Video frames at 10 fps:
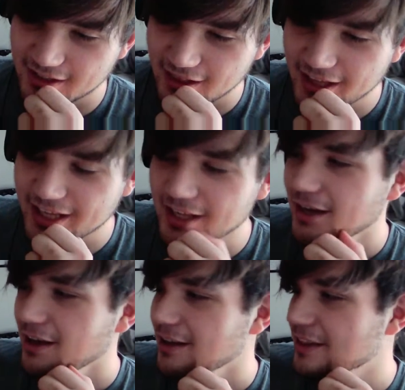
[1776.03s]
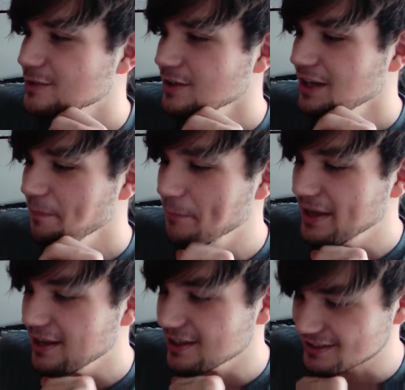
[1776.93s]
like that's what I
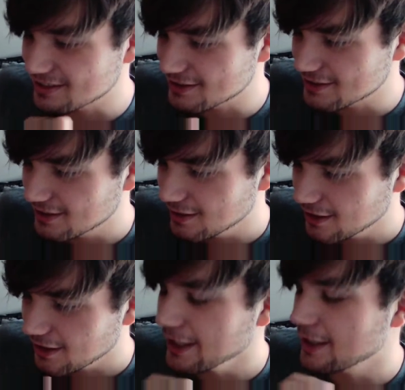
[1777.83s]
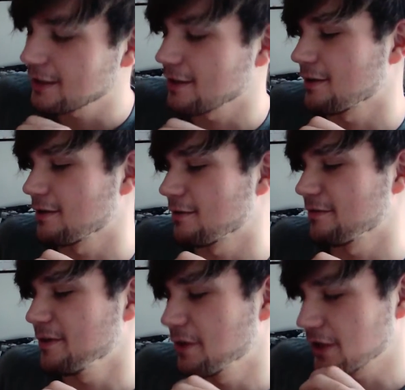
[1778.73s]
miss. Like,
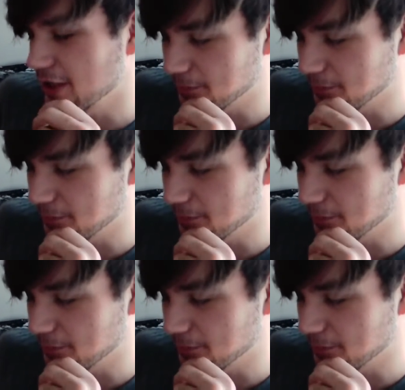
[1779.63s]
okay.